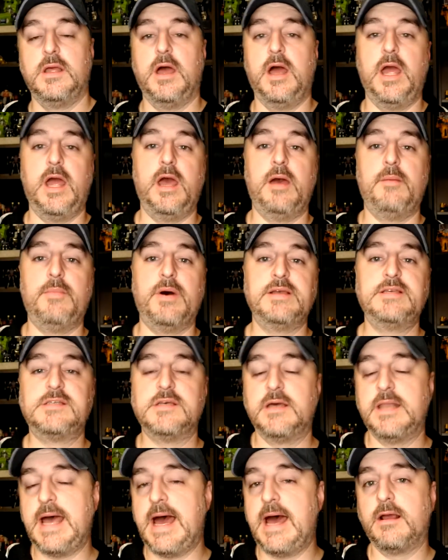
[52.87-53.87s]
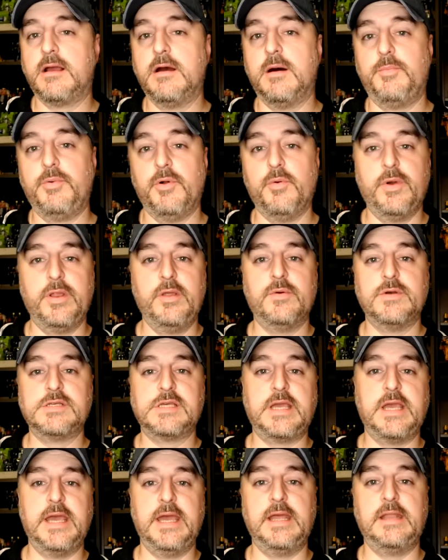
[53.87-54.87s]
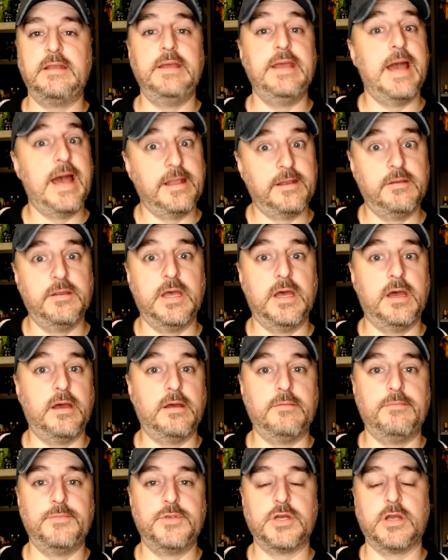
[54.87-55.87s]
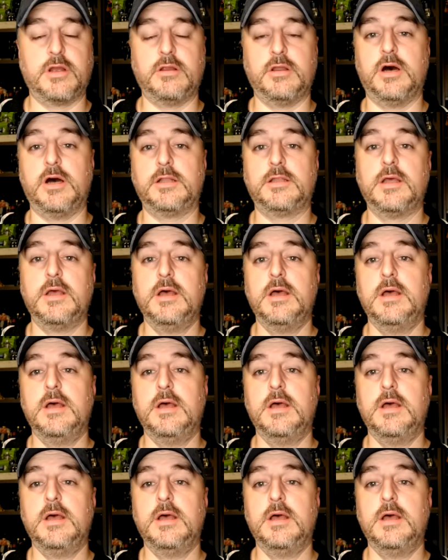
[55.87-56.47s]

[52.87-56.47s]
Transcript: Uh, my son had a couple when he was a kid. He had uh, Juggernaut.